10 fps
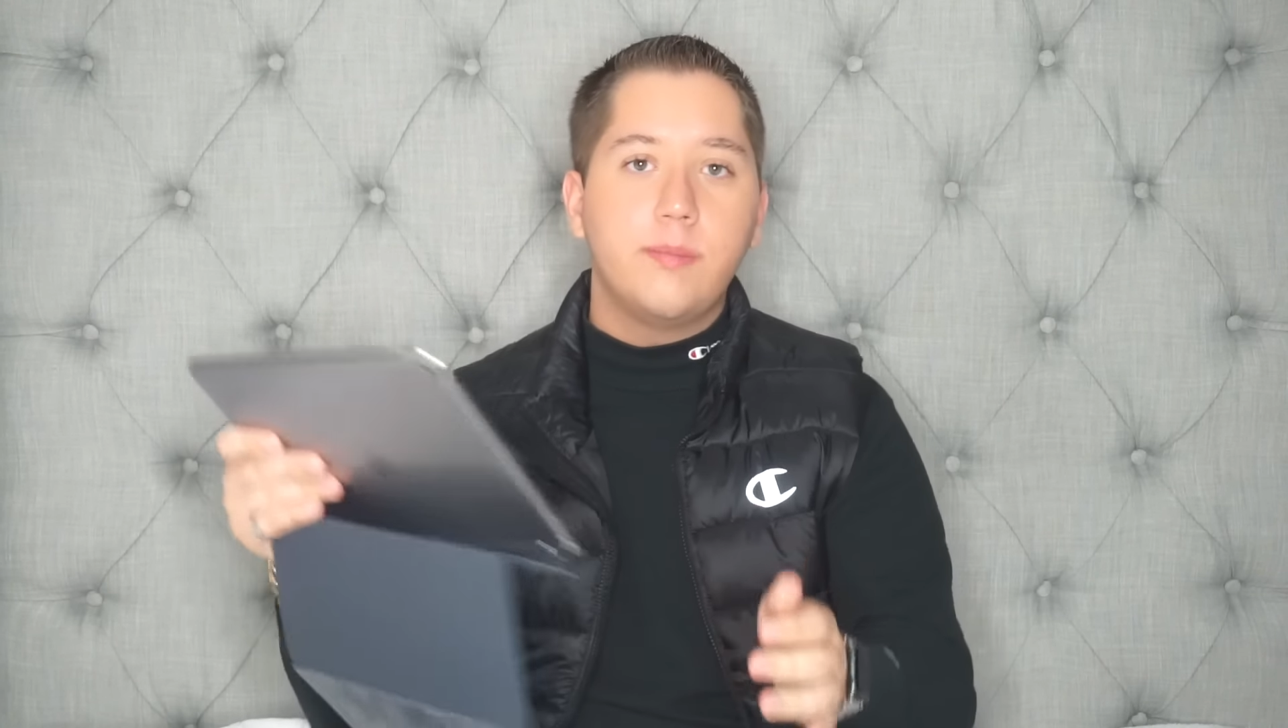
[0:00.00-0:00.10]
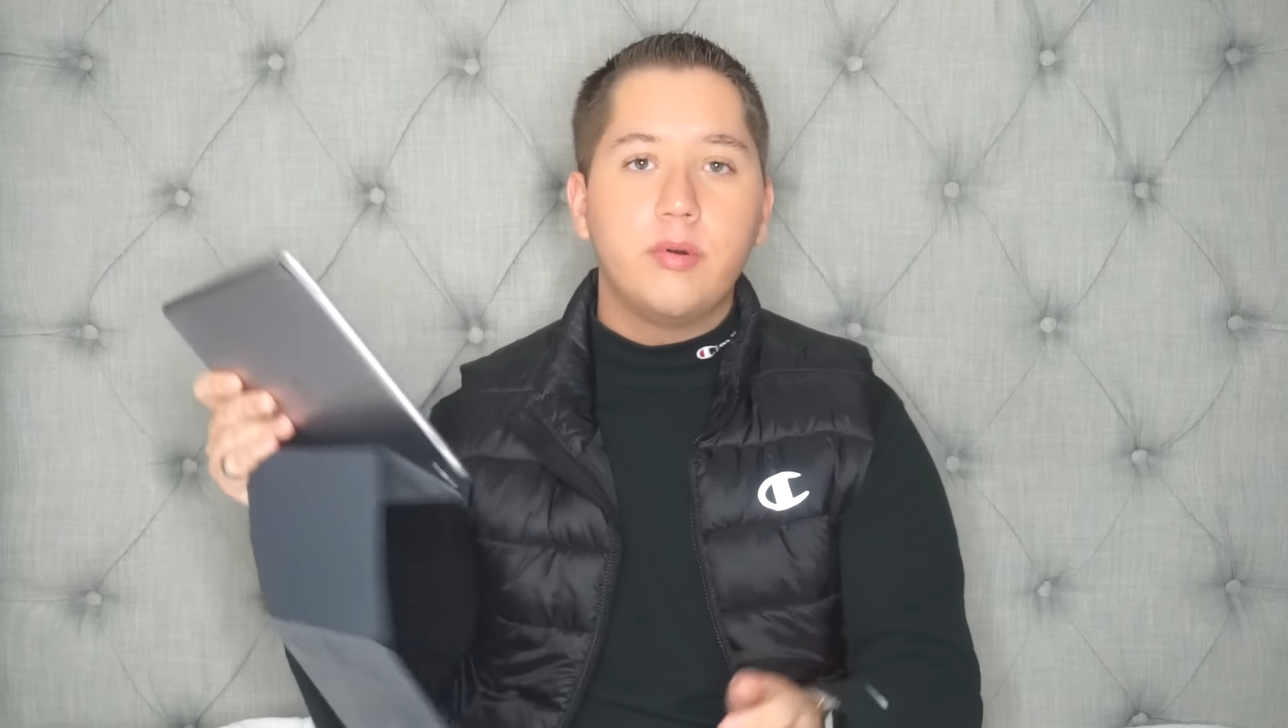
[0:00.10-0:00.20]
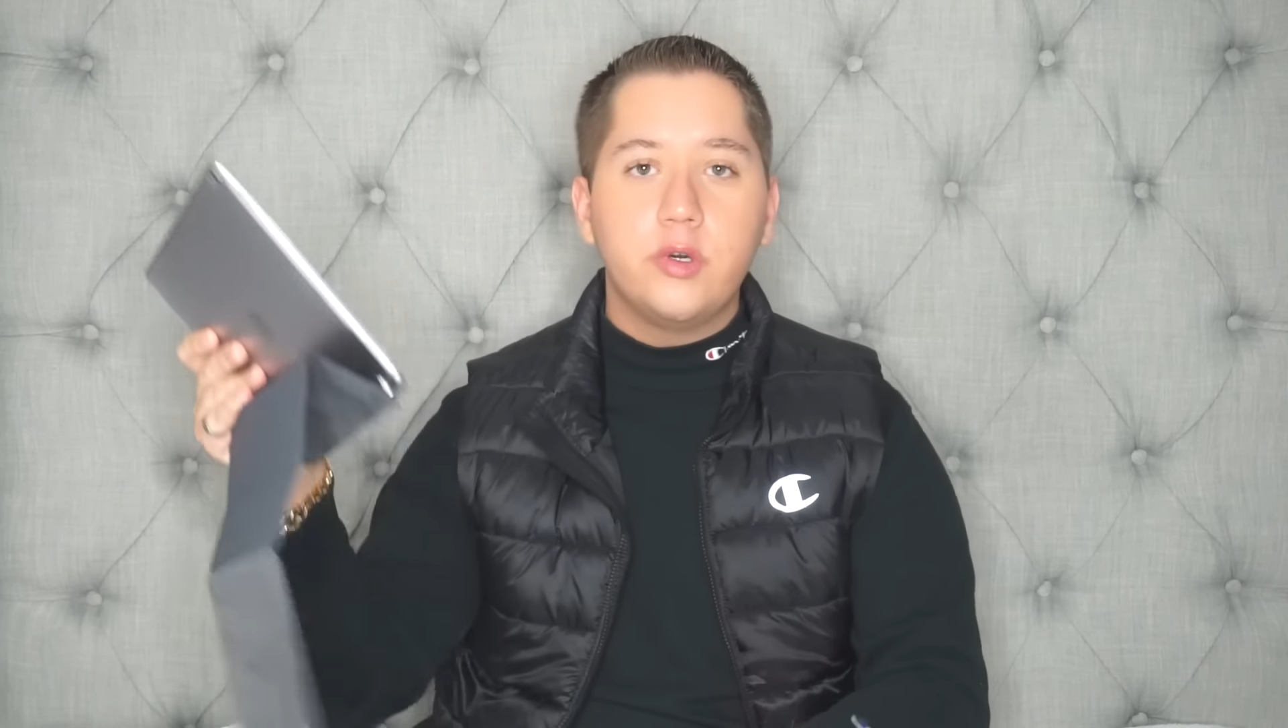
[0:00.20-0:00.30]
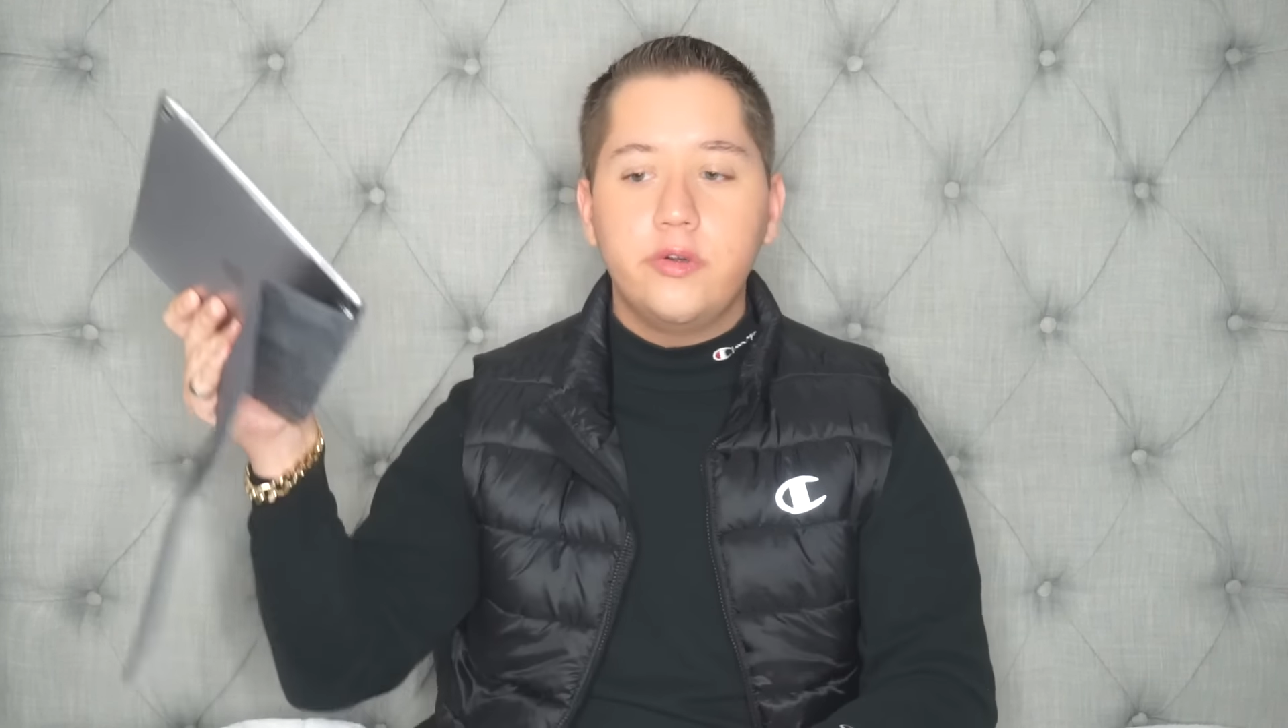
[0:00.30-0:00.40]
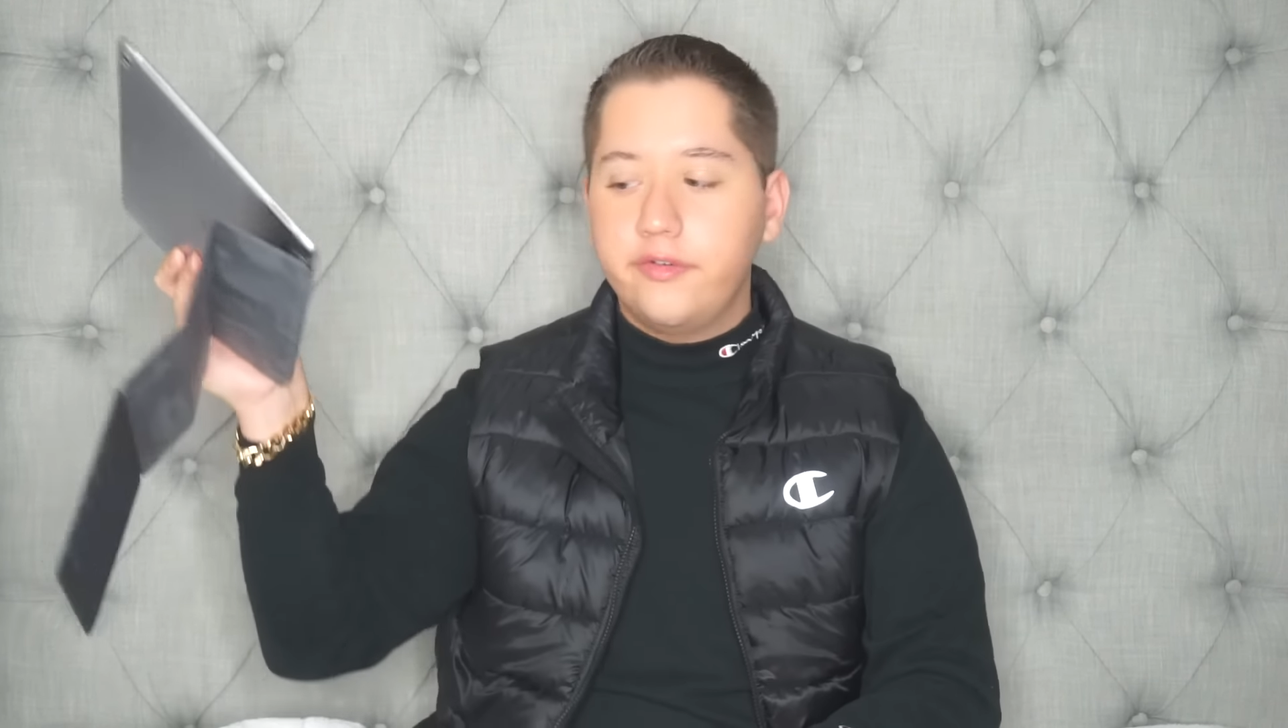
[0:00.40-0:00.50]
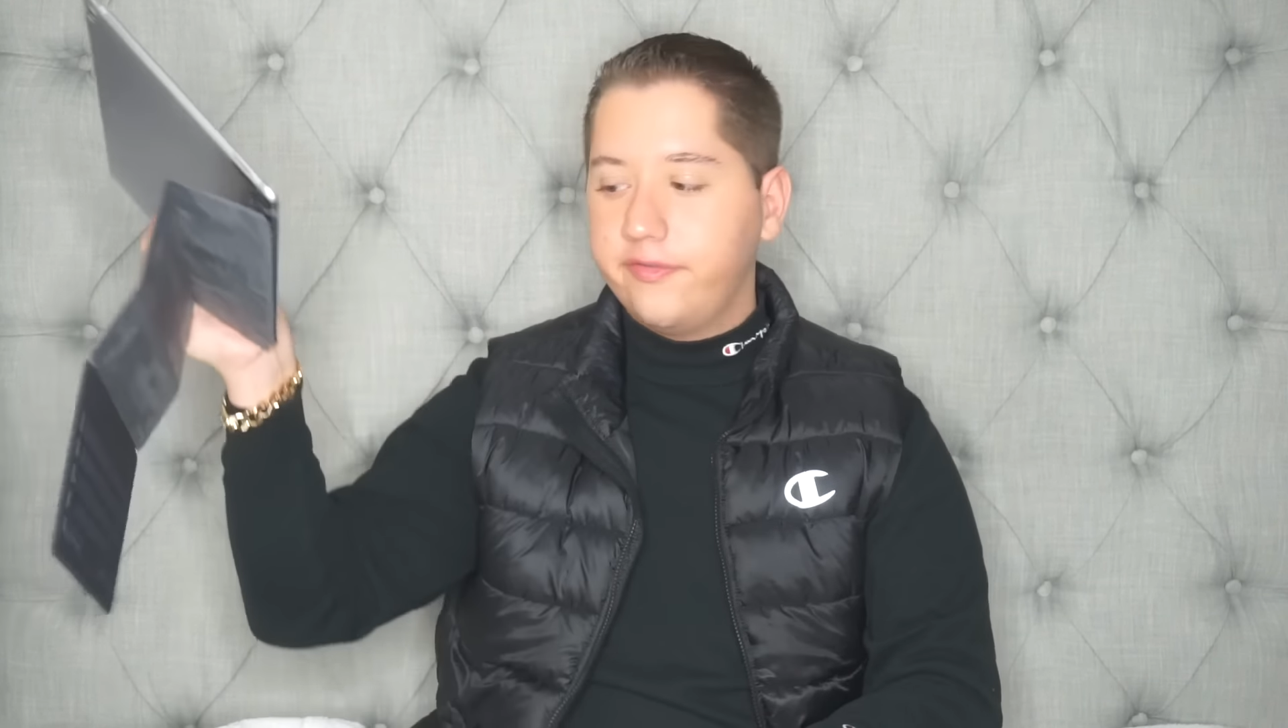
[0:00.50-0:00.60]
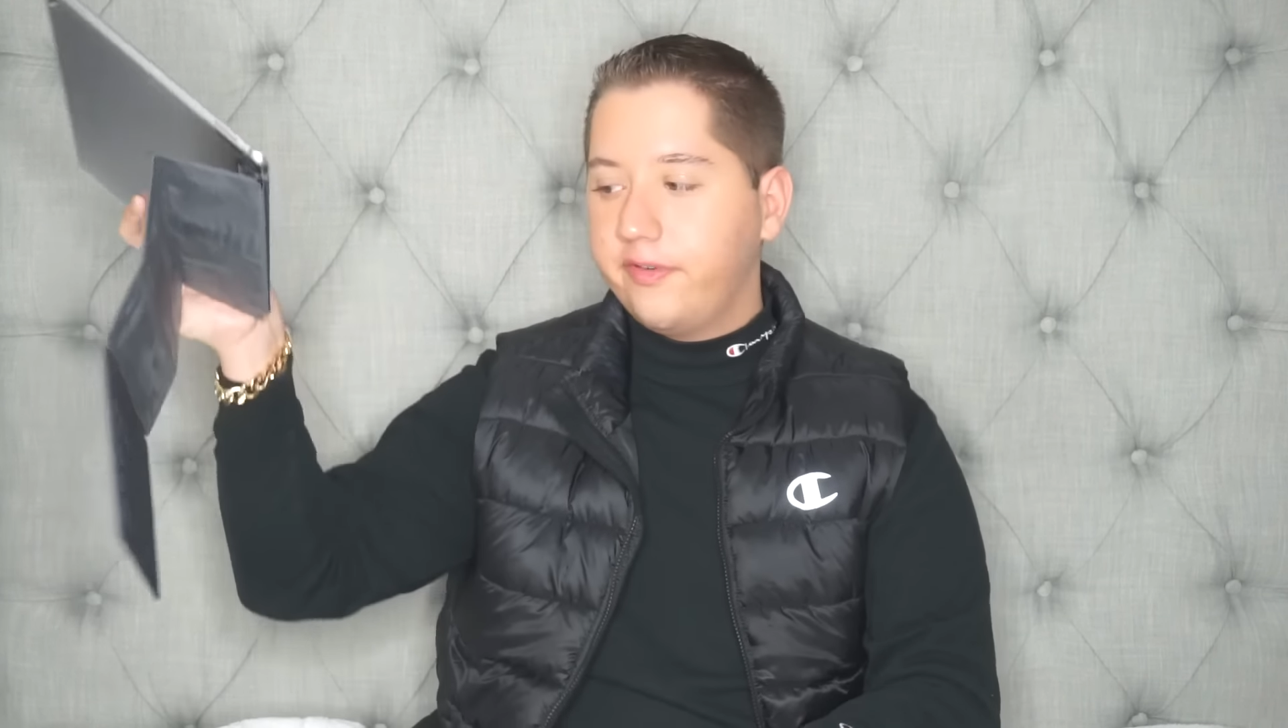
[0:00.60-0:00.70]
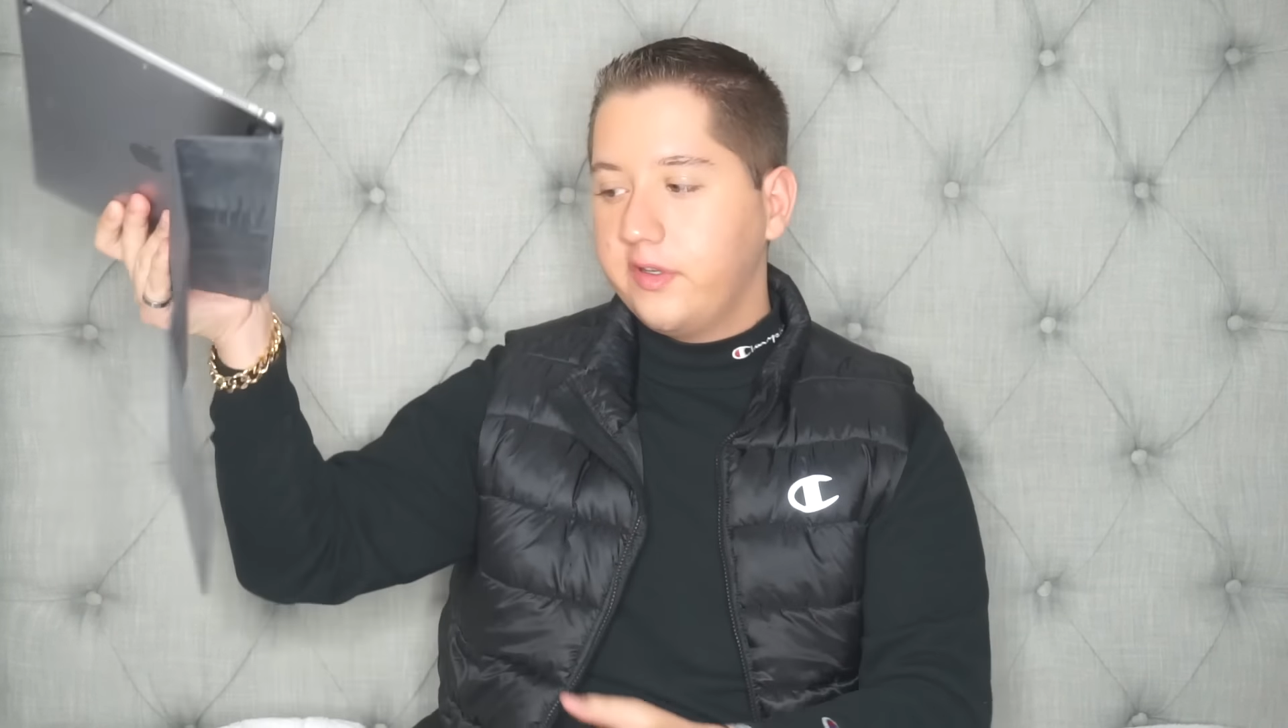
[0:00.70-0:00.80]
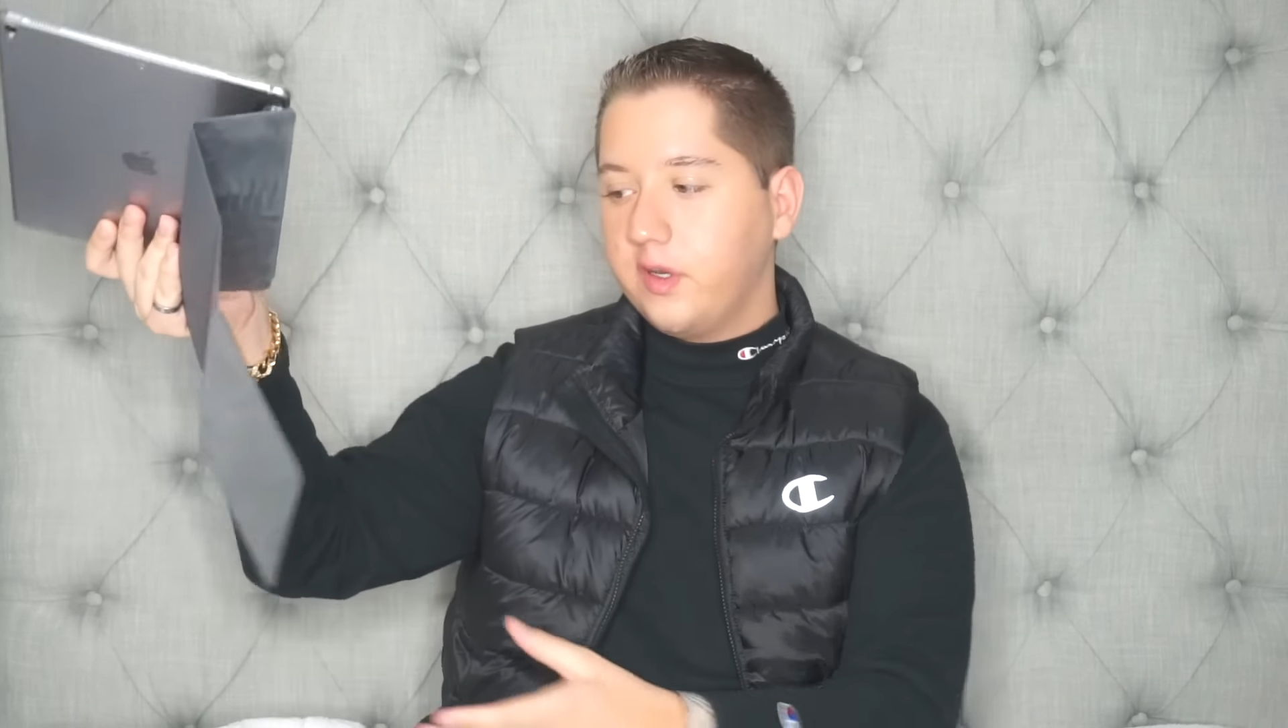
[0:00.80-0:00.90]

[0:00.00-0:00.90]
proof,